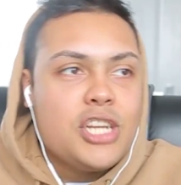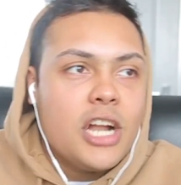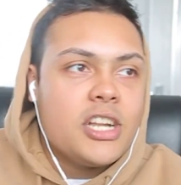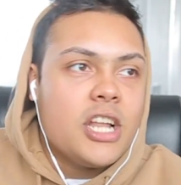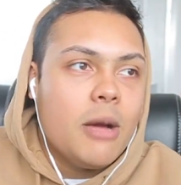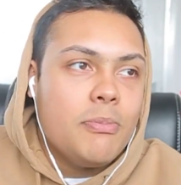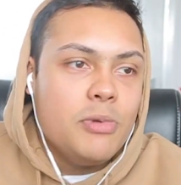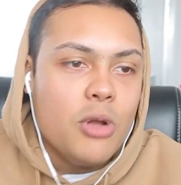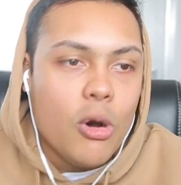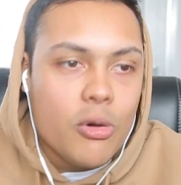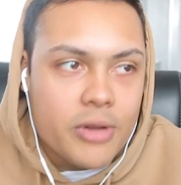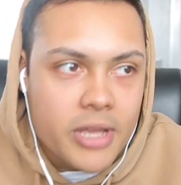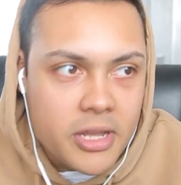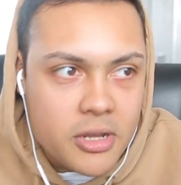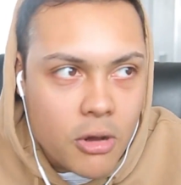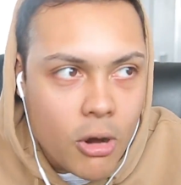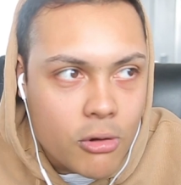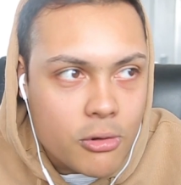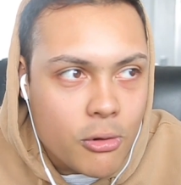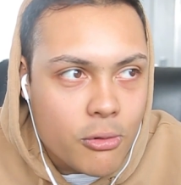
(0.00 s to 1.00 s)
shut up, Donkey
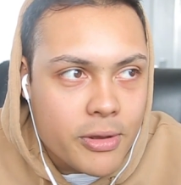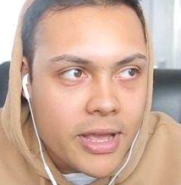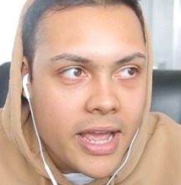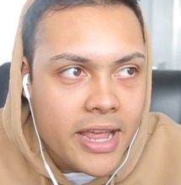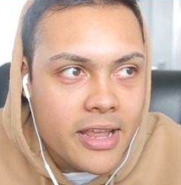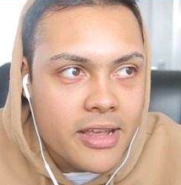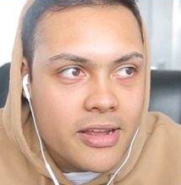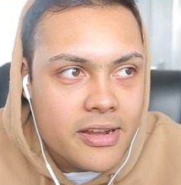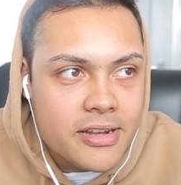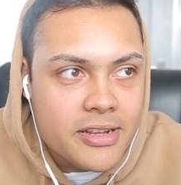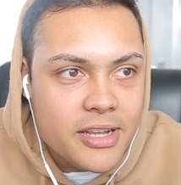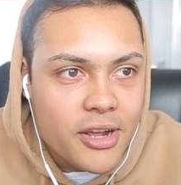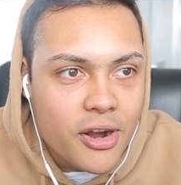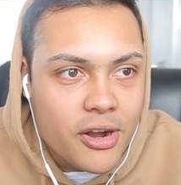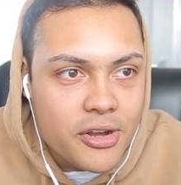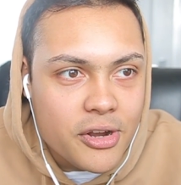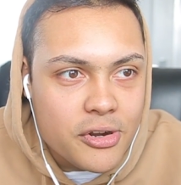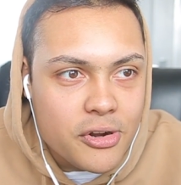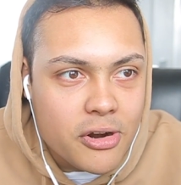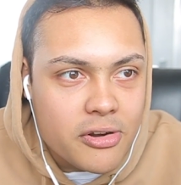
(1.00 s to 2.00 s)
Kong. Okay,
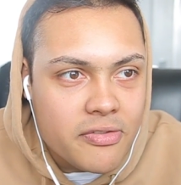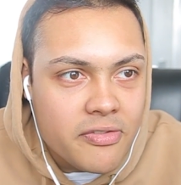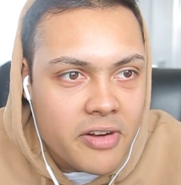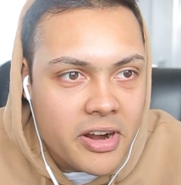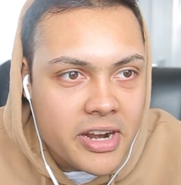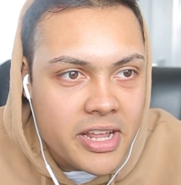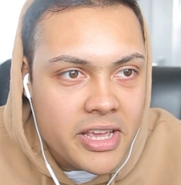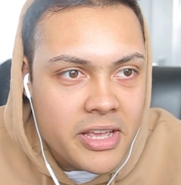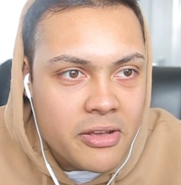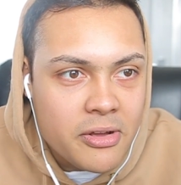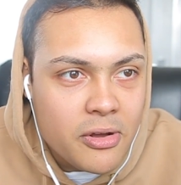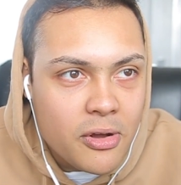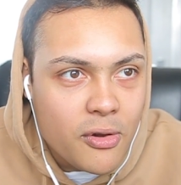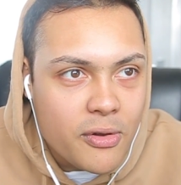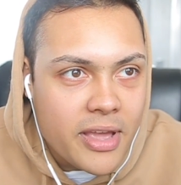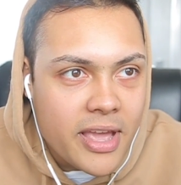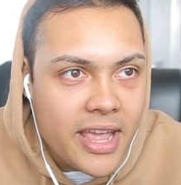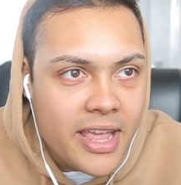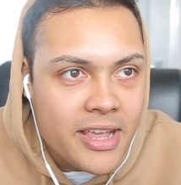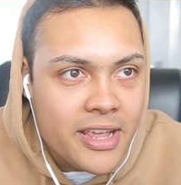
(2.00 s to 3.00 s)
you're, you're not funny.
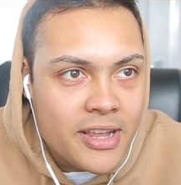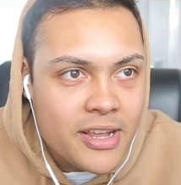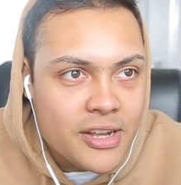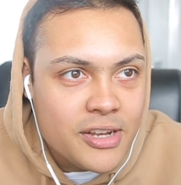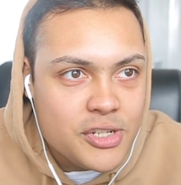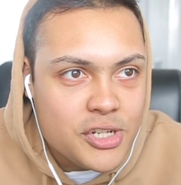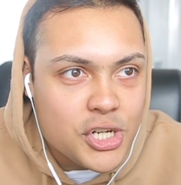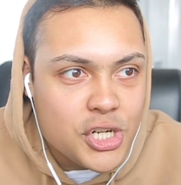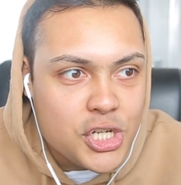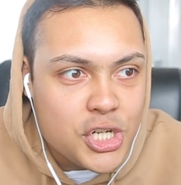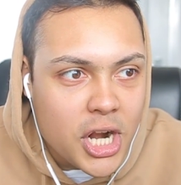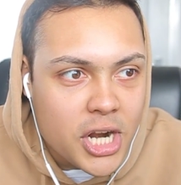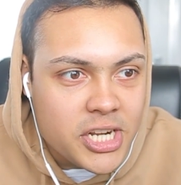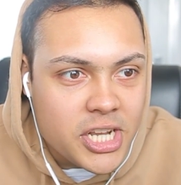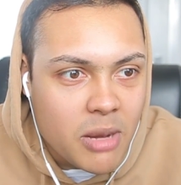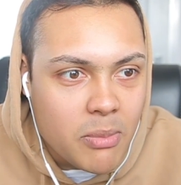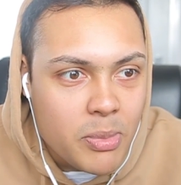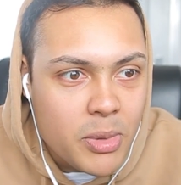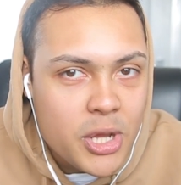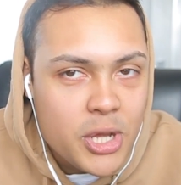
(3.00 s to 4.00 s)
Okay, just
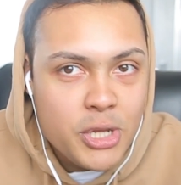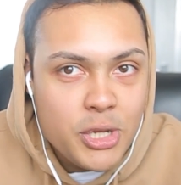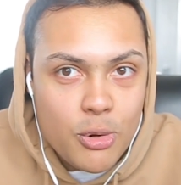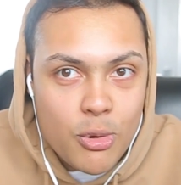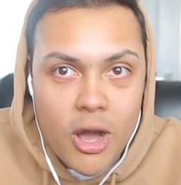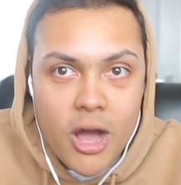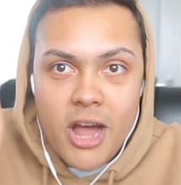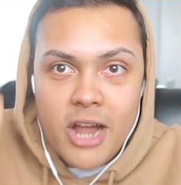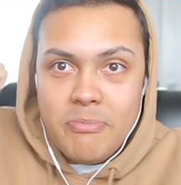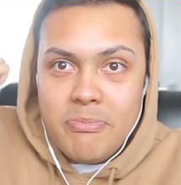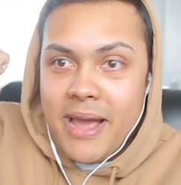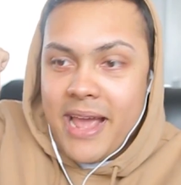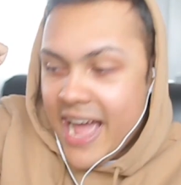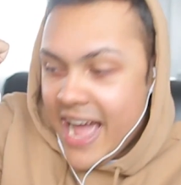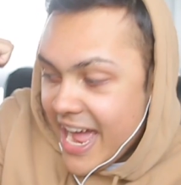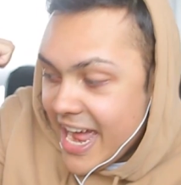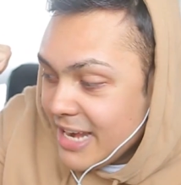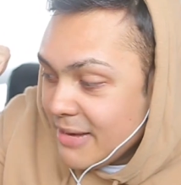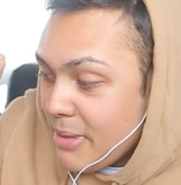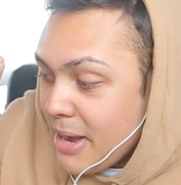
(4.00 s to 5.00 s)
shut up. You hurt my
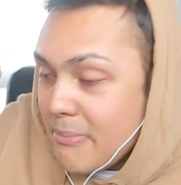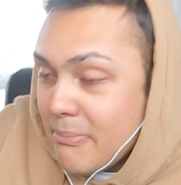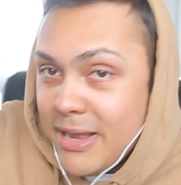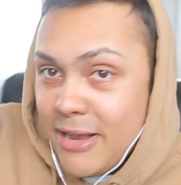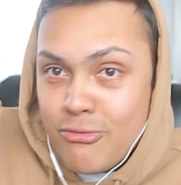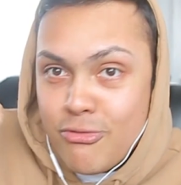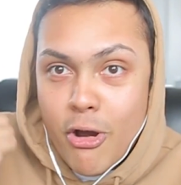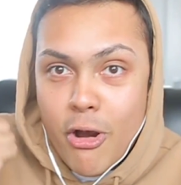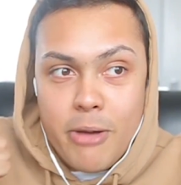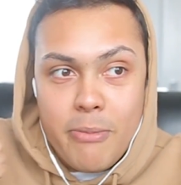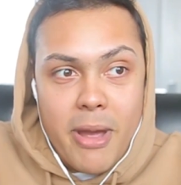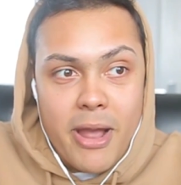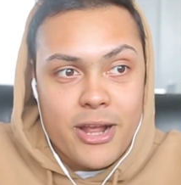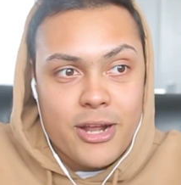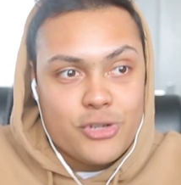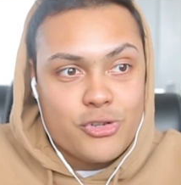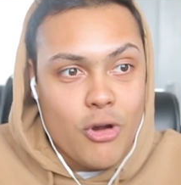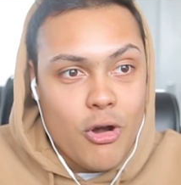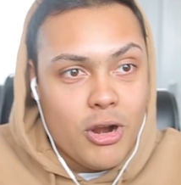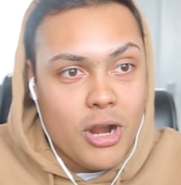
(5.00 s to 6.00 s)
hand by me throwing my
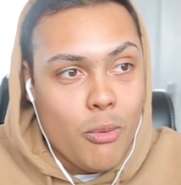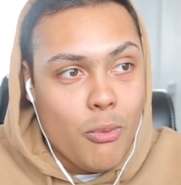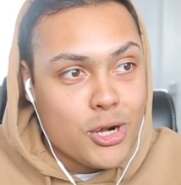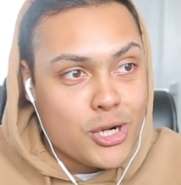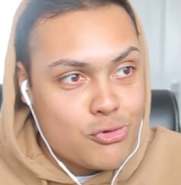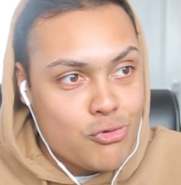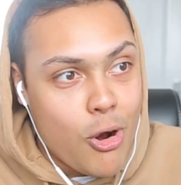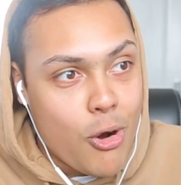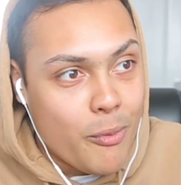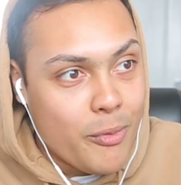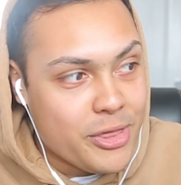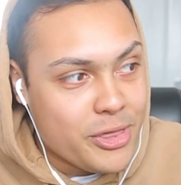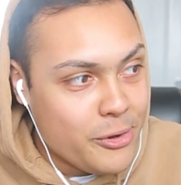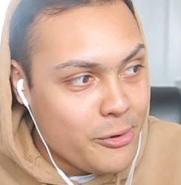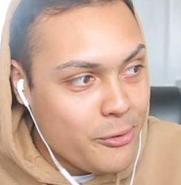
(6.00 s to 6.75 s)
controller. What's wrong with